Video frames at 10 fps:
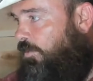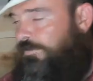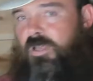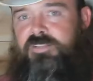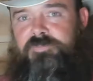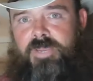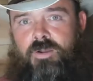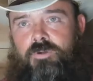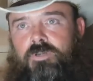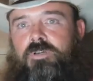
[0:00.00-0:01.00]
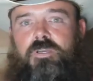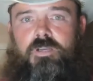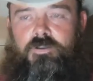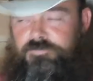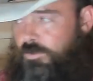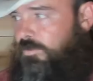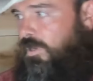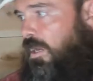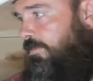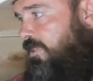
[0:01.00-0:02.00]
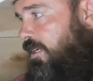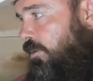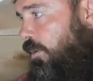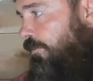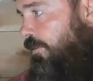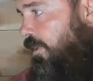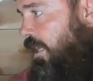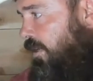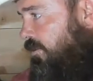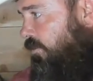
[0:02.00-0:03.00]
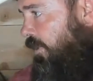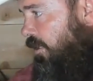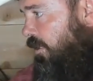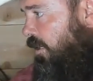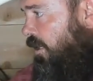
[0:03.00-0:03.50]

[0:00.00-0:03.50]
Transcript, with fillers: We've lost power a few times here over the last week